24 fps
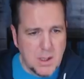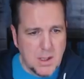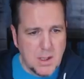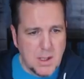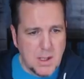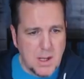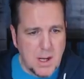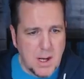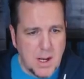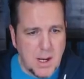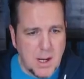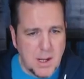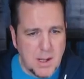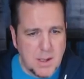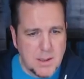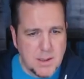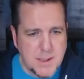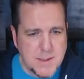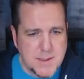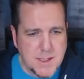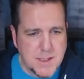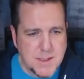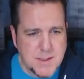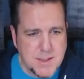Uh,
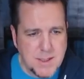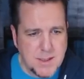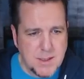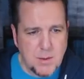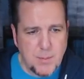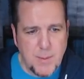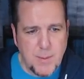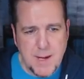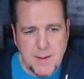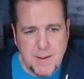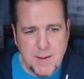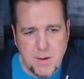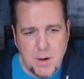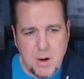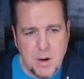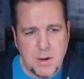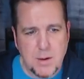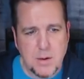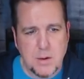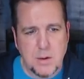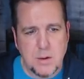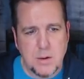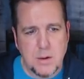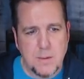let's continue back to the
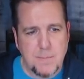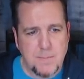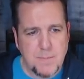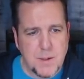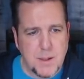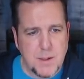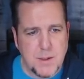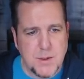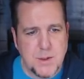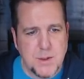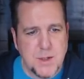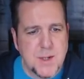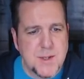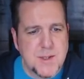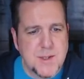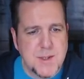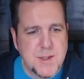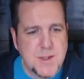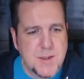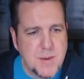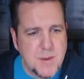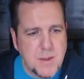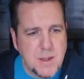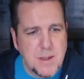article.
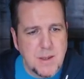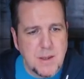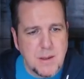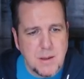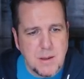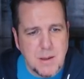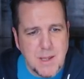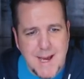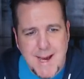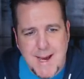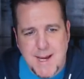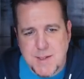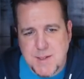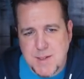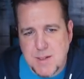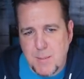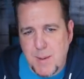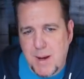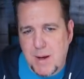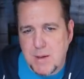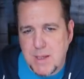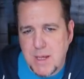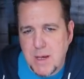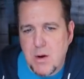Just the last
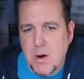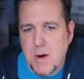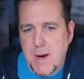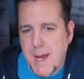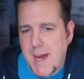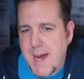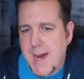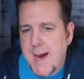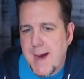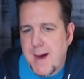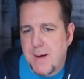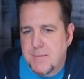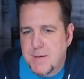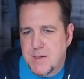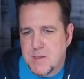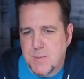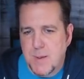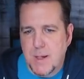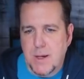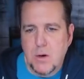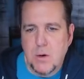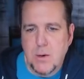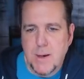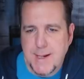about year and a half, he's
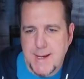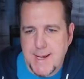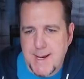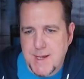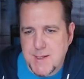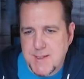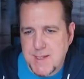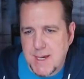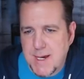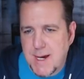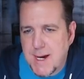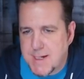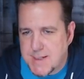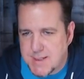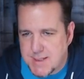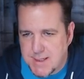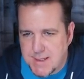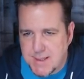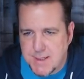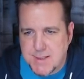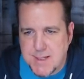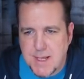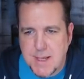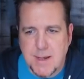been going to S A I
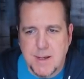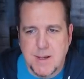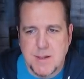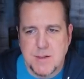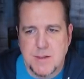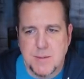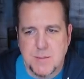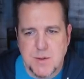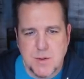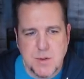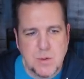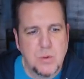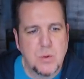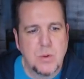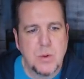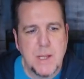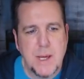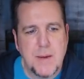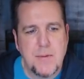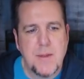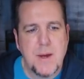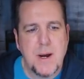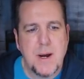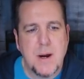T, taking some
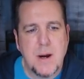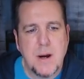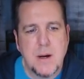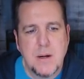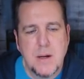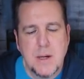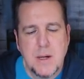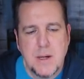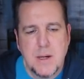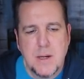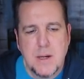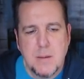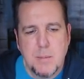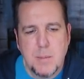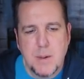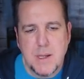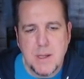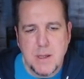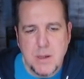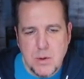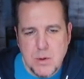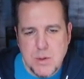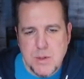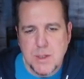schooling there, but
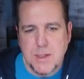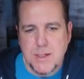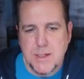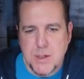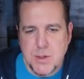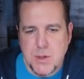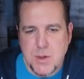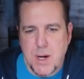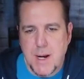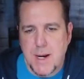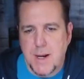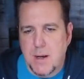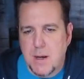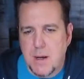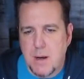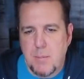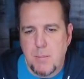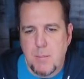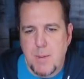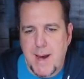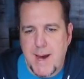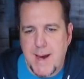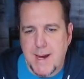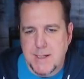he usually did try to
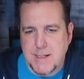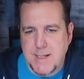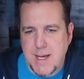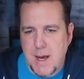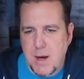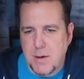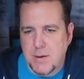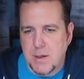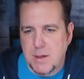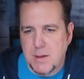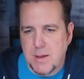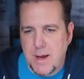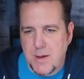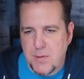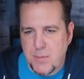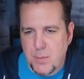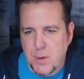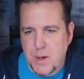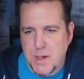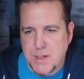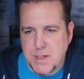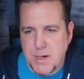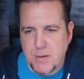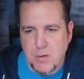come back down to
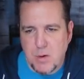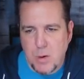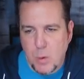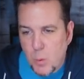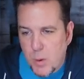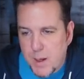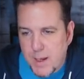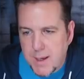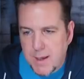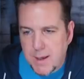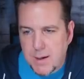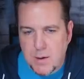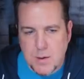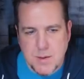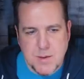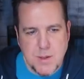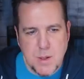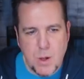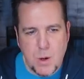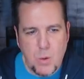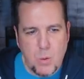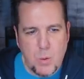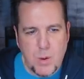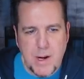Lethbridge every weekend or
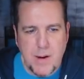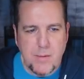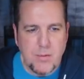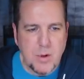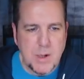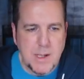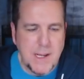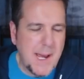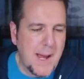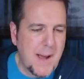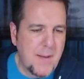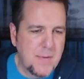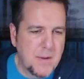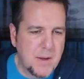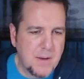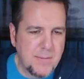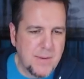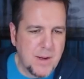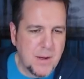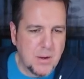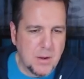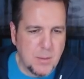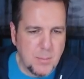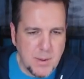so whenever he had the
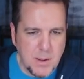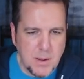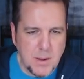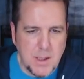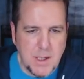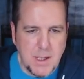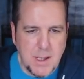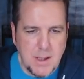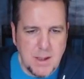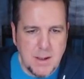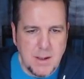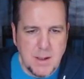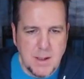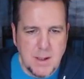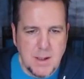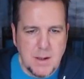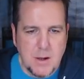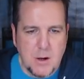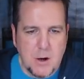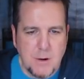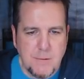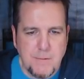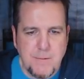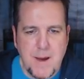availability.
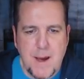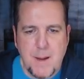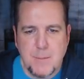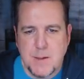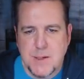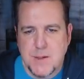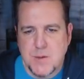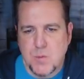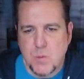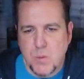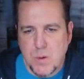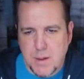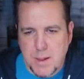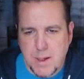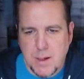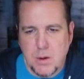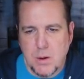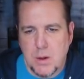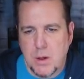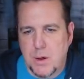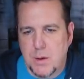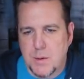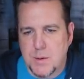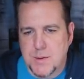Our family's really
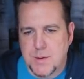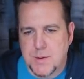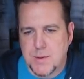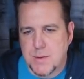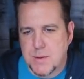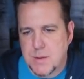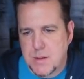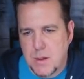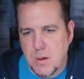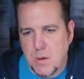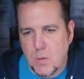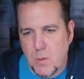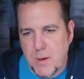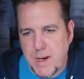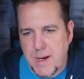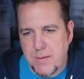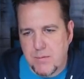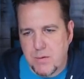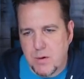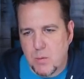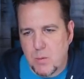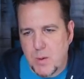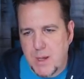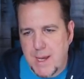close, so
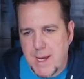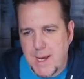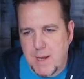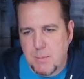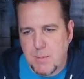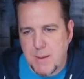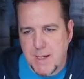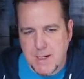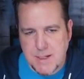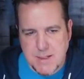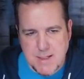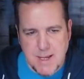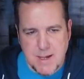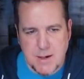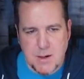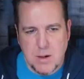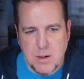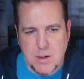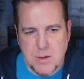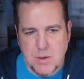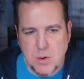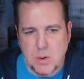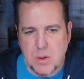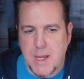whenever we had big
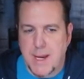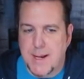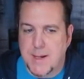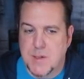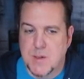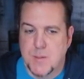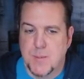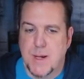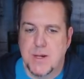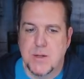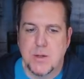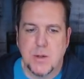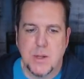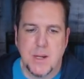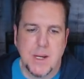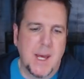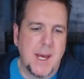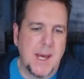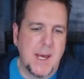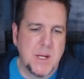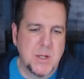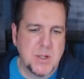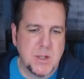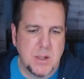dinners or like a special
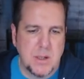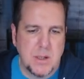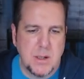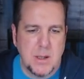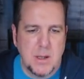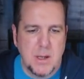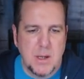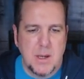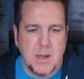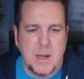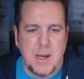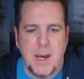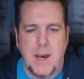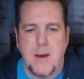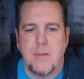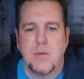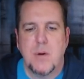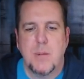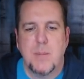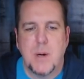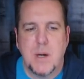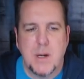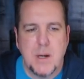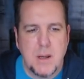occasion,
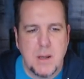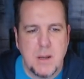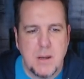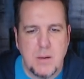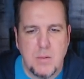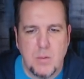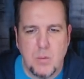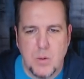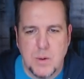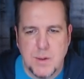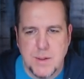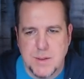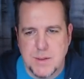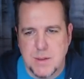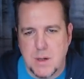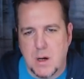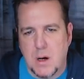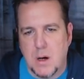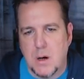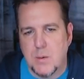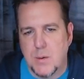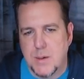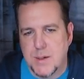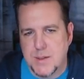everybody was
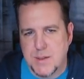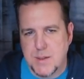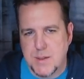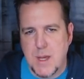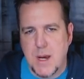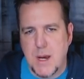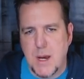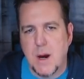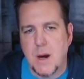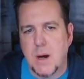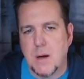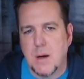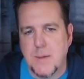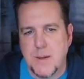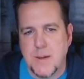always there.